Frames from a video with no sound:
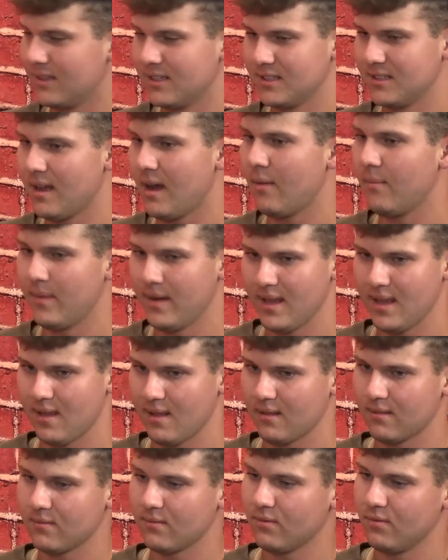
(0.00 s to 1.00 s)
There's not
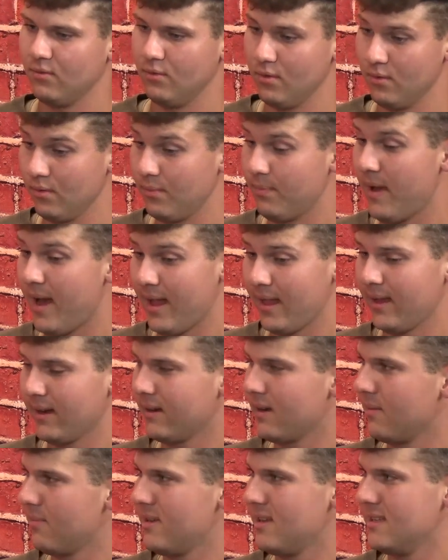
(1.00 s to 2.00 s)
many new pallet
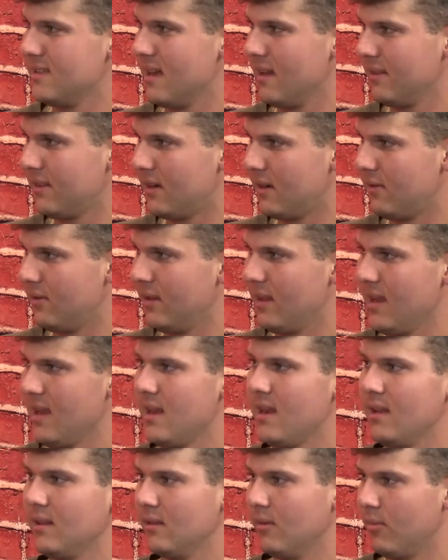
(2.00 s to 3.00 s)
companies out there really
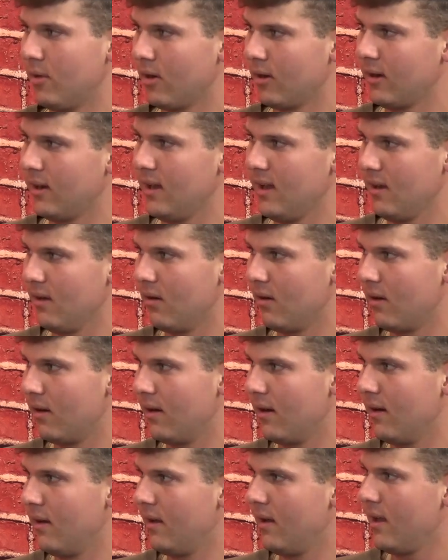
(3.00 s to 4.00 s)
hitting the marketing
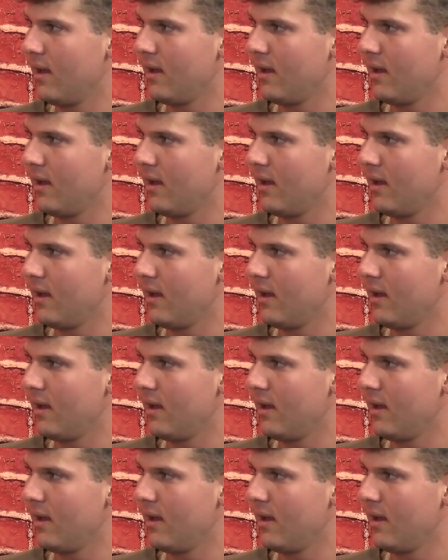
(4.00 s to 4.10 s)
hard.